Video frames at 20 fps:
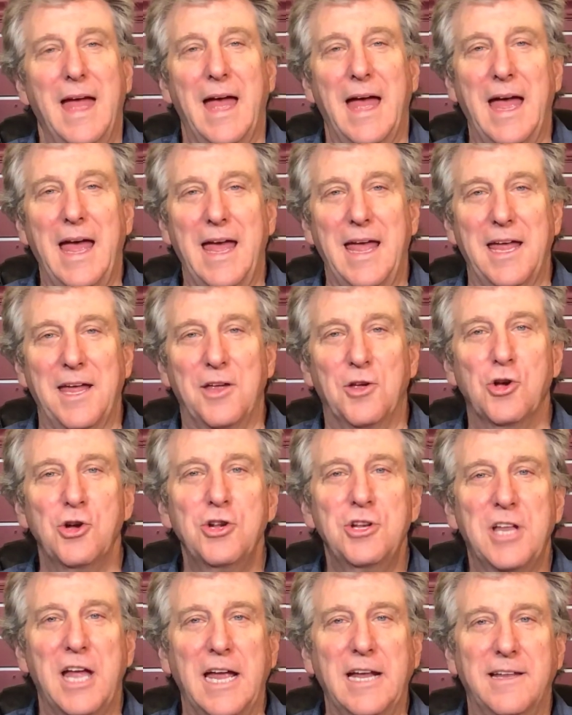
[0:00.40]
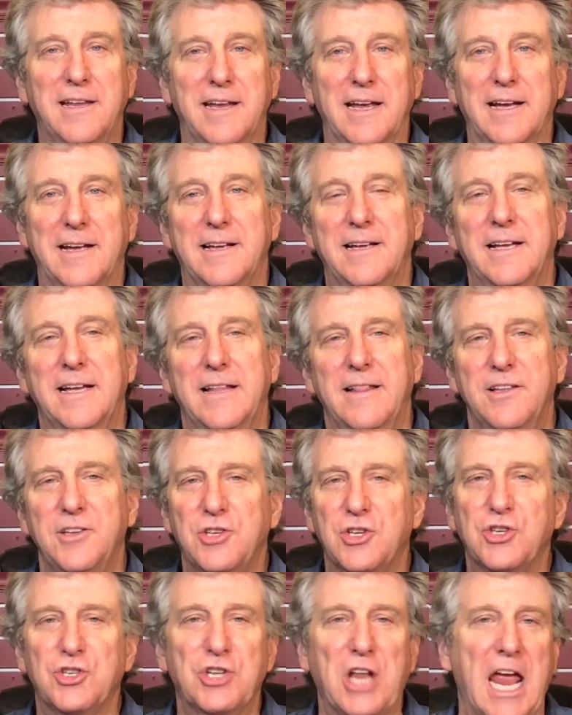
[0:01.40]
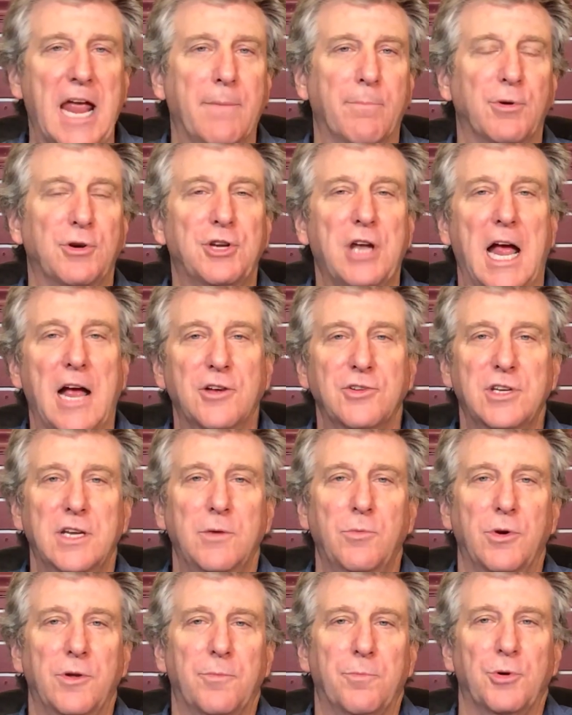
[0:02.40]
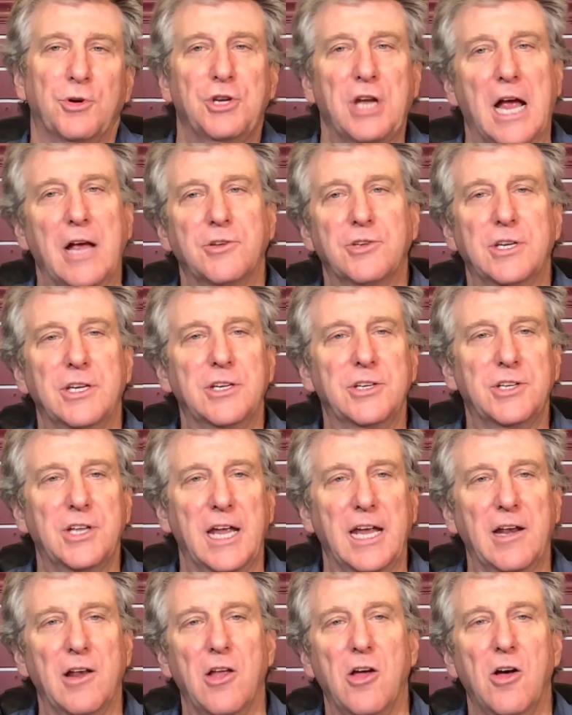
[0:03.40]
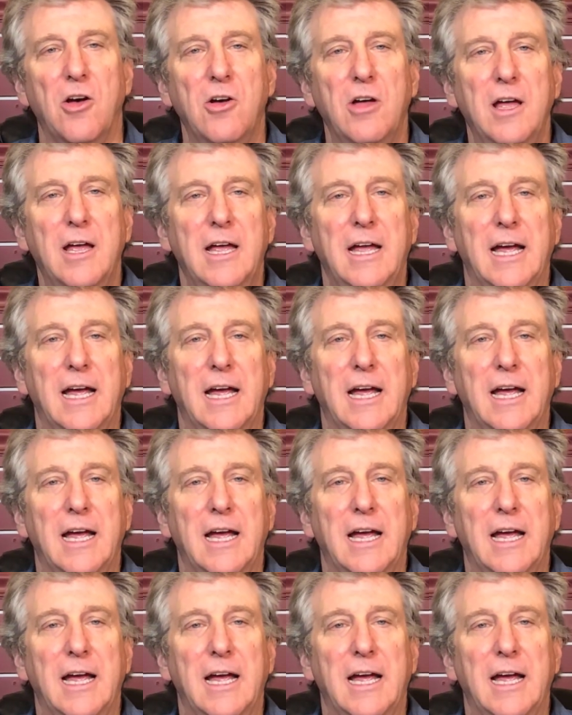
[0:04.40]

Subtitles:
Hey, good day to you. This is Stan Prochowski with Prochowski Estate Law,